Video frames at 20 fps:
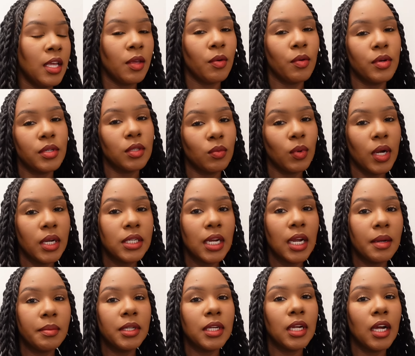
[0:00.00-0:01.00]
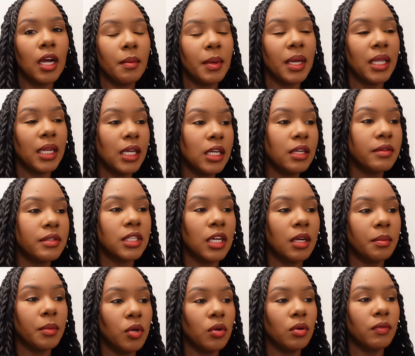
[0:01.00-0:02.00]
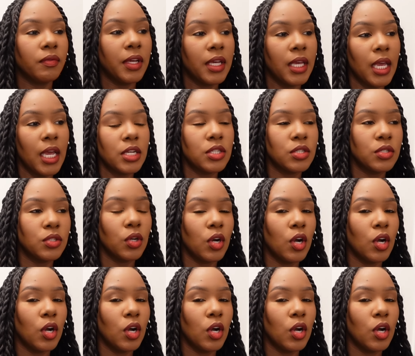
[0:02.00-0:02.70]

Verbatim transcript: it was the right time to come and end of summer vacations